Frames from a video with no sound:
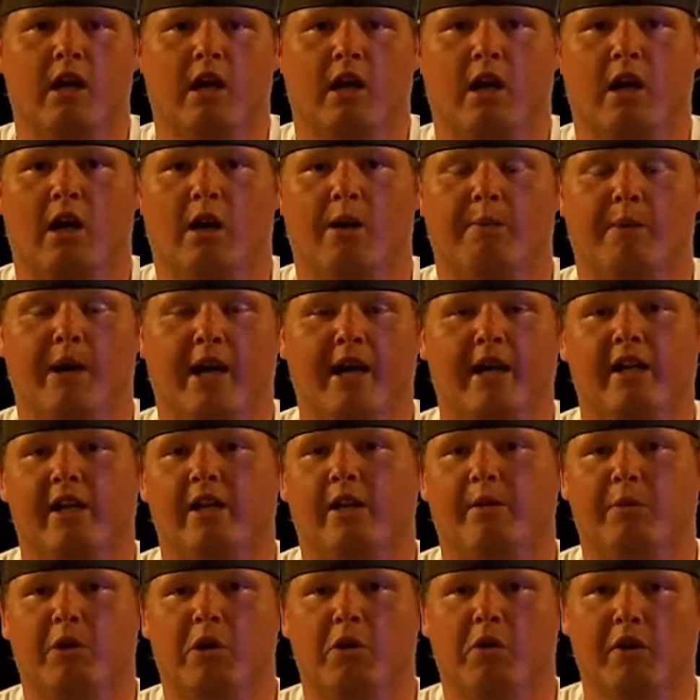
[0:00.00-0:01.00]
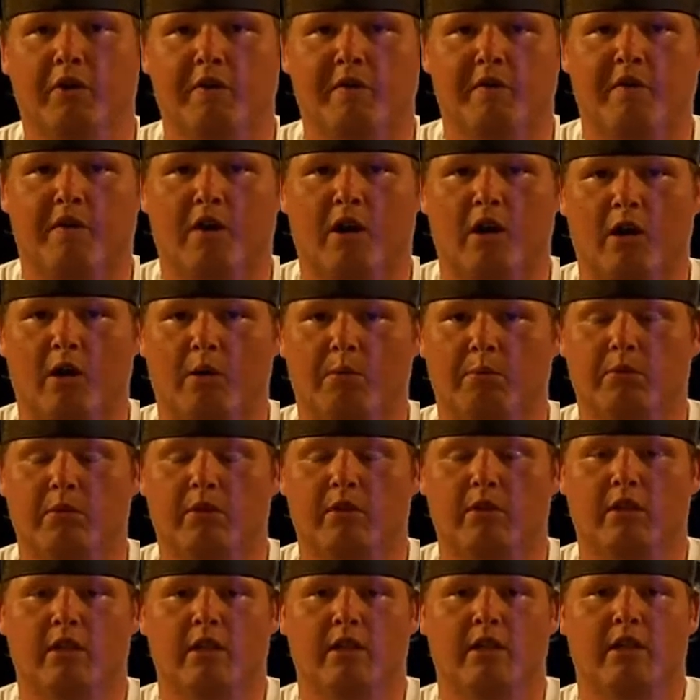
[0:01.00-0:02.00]
I ended up going from
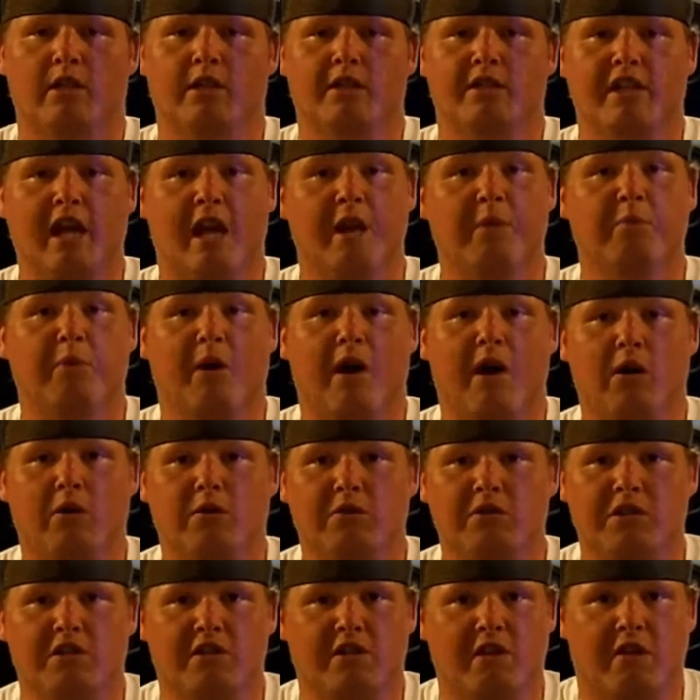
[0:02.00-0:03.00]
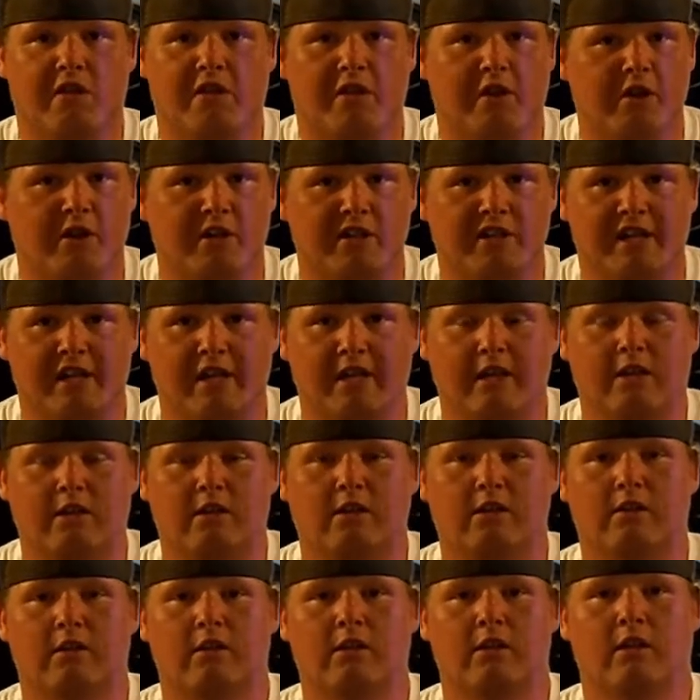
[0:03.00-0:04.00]
10 pounds to 13,